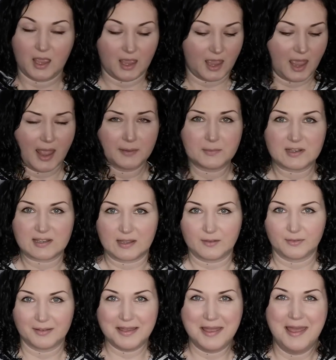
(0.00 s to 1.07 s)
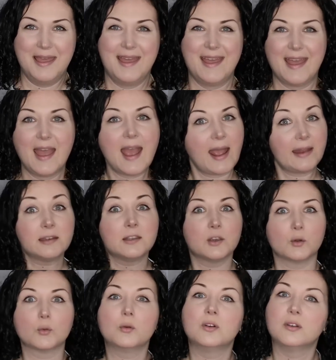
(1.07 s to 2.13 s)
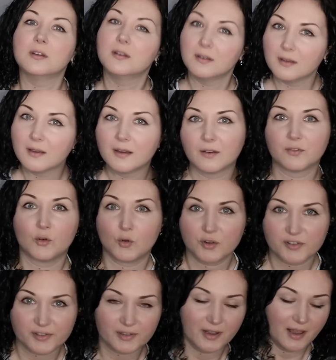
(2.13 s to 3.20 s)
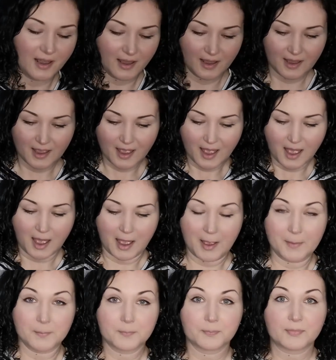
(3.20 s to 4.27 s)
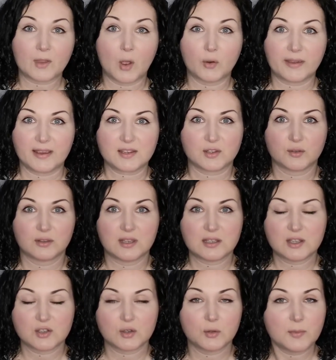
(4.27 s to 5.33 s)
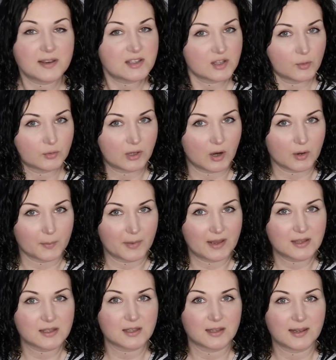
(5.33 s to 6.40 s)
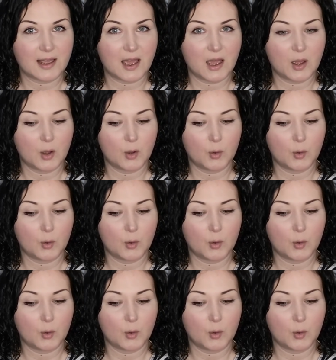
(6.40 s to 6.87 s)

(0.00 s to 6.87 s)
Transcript: and myself and you, of course. Okay, so this is all my sewn garments. Now